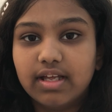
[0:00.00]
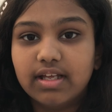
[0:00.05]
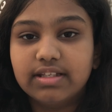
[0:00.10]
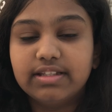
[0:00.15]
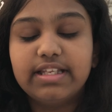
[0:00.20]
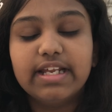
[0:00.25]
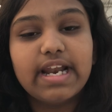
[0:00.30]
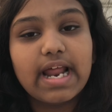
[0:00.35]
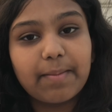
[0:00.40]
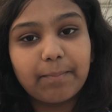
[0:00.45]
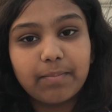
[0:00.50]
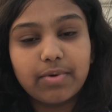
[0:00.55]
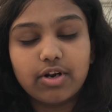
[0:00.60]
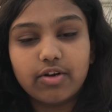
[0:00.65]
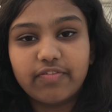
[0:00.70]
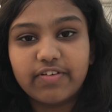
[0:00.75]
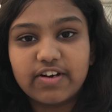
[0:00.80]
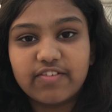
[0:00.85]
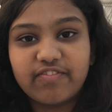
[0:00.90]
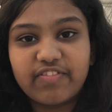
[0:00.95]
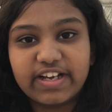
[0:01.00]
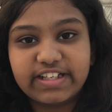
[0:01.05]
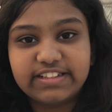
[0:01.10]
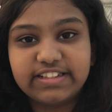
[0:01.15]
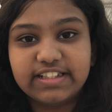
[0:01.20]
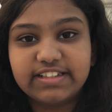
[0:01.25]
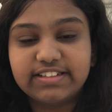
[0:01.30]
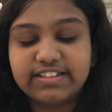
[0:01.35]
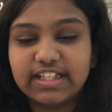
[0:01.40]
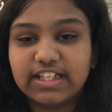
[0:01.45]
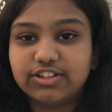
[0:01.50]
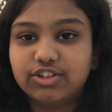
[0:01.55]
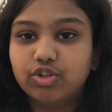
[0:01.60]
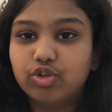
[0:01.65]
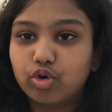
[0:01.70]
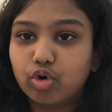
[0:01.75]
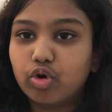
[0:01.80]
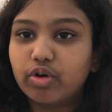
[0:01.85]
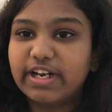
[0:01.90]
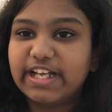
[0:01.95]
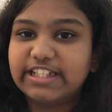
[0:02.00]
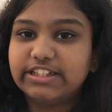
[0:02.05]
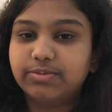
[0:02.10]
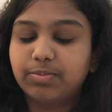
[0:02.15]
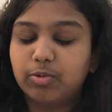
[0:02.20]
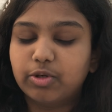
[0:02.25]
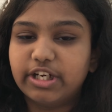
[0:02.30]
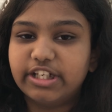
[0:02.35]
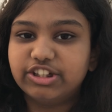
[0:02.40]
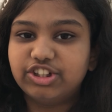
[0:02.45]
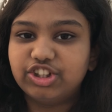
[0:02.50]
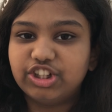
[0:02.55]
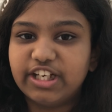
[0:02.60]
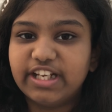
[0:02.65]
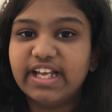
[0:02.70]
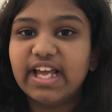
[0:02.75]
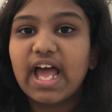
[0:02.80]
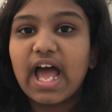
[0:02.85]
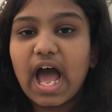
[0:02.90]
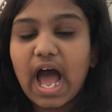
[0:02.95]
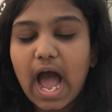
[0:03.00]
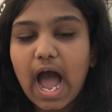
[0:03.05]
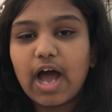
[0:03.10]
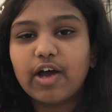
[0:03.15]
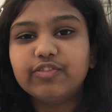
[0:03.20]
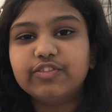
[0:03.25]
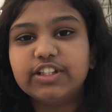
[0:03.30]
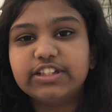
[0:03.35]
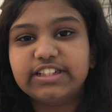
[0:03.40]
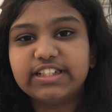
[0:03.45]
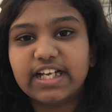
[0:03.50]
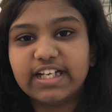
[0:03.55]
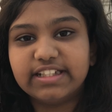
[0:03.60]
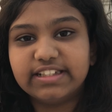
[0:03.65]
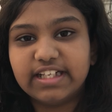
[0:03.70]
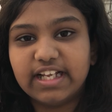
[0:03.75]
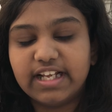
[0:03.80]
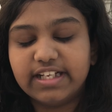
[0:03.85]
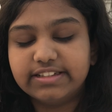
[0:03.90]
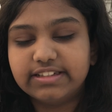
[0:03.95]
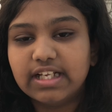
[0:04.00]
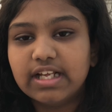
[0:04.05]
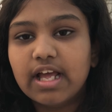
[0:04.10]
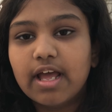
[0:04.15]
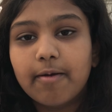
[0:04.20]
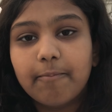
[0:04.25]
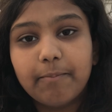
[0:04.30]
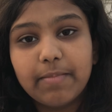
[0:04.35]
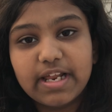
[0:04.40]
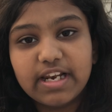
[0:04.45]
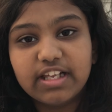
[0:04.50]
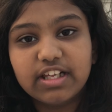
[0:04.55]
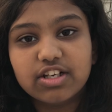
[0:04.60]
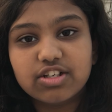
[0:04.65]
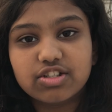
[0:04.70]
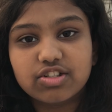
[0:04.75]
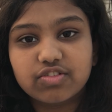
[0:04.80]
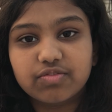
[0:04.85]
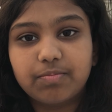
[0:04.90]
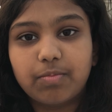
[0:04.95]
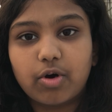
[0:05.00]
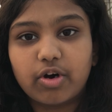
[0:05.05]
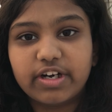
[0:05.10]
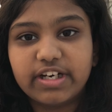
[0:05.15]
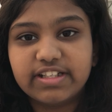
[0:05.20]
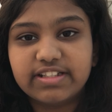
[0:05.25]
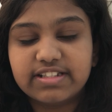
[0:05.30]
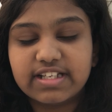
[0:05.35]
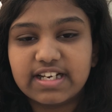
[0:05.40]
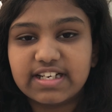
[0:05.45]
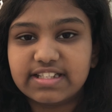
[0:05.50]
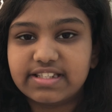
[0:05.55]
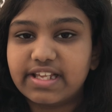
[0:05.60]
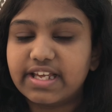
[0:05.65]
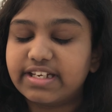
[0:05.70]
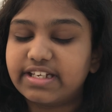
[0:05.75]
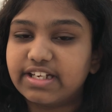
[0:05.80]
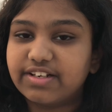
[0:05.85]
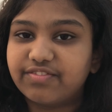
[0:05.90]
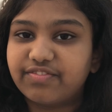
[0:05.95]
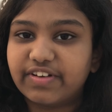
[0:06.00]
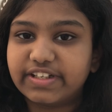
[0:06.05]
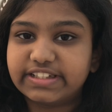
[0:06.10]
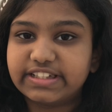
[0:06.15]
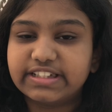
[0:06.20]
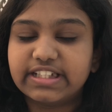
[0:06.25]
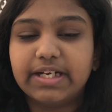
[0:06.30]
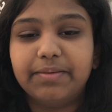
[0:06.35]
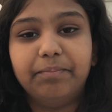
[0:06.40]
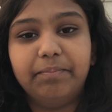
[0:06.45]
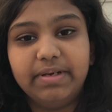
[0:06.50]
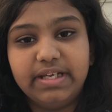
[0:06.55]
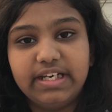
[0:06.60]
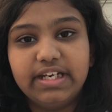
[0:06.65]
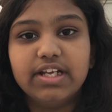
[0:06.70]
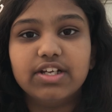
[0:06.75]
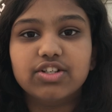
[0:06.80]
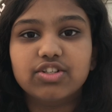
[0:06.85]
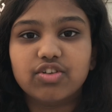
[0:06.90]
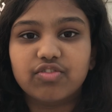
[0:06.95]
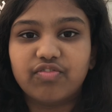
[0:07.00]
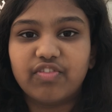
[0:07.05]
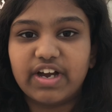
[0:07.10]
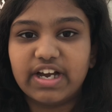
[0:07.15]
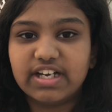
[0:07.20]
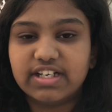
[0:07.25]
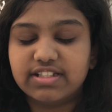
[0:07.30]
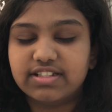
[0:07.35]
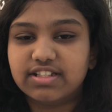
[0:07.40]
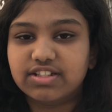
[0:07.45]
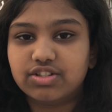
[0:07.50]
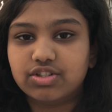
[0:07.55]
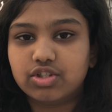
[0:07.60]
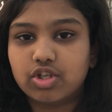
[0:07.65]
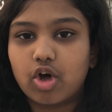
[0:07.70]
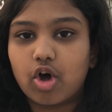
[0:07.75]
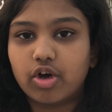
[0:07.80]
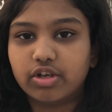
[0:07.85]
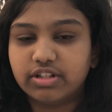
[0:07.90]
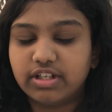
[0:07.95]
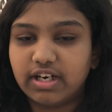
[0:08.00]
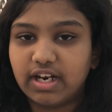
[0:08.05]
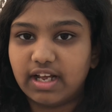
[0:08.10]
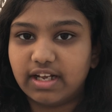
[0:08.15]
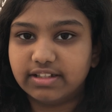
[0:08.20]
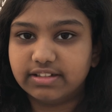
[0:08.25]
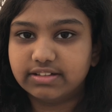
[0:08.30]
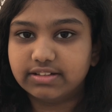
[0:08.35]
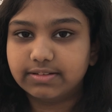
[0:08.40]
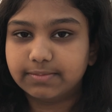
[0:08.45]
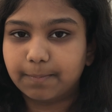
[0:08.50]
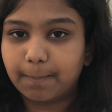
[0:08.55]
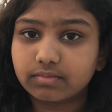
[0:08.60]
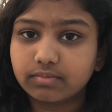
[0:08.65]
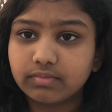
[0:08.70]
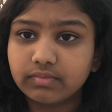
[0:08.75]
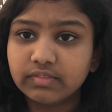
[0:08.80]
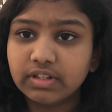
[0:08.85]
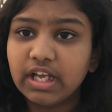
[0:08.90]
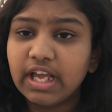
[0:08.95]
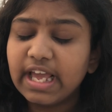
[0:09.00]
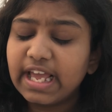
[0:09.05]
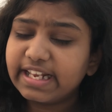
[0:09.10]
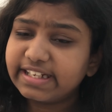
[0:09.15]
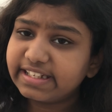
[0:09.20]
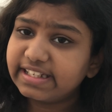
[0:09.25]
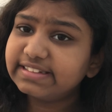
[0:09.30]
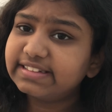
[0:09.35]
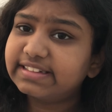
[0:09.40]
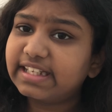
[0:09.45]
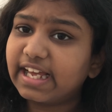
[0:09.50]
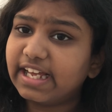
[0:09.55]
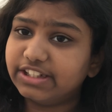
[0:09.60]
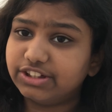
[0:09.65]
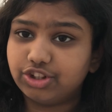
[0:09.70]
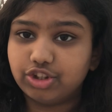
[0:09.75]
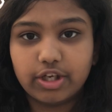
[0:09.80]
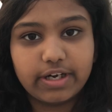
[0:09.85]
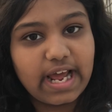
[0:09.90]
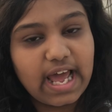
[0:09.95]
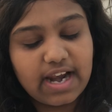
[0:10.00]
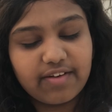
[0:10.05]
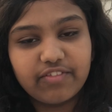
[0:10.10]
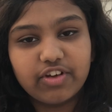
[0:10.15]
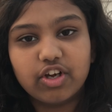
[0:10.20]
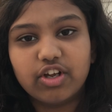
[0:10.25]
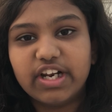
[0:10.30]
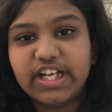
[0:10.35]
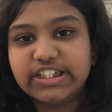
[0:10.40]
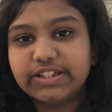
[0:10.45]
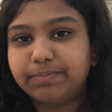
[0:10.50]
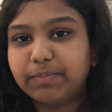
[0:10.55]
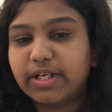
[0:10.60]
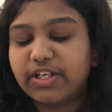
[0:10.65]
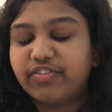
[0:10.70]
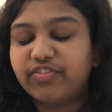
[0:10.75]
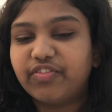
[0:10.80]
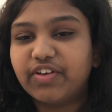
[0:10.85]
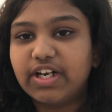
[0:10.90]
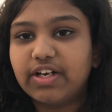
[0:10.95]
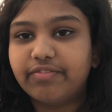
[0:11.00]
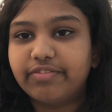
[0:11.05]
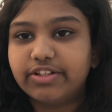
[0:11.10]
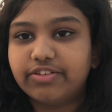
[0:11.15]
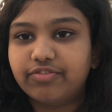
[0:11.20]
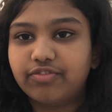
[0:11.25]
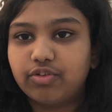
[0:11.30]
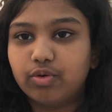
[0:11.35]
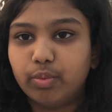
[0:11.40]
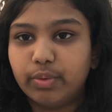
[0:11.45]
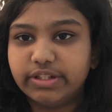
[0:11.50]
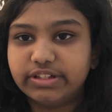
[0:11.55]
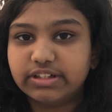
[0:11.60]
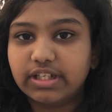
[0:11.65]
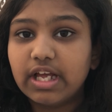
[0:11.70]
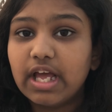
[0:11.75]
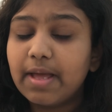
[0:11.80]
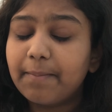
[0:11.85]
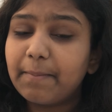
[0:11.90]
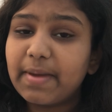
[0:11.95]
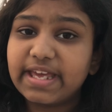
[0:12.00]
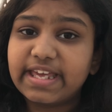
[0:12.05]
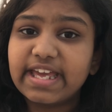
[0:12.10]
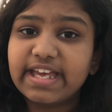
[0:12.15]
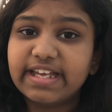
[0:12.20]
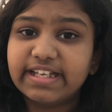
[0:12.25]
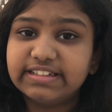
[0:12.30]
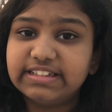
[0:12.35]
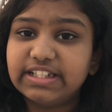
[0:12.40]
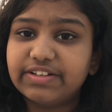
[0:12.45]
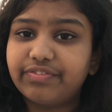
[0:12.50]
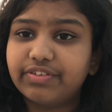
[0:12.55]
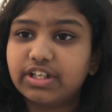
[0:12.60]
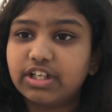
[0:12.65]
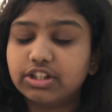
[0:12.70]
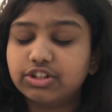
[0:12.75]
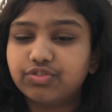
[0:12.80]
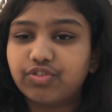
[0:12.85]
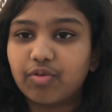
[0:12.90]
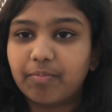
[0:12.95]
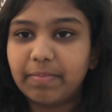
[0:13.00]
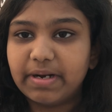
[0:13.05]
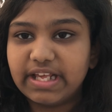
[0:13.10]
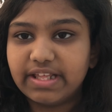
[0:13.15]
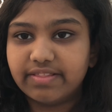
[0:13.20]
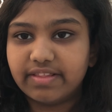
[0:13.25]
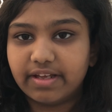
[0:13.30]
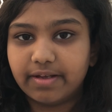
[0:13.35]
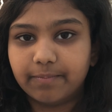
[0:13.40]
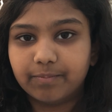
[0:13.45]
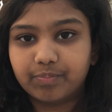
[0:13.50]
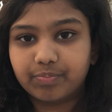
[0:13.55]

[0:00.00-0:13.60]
The number of infected cells grown exponentially. After 10 days, millions of body cells get infected and billions of viruses soak the lungs. In this case, your alveoli might fill with fluid, making it difficult for breathing.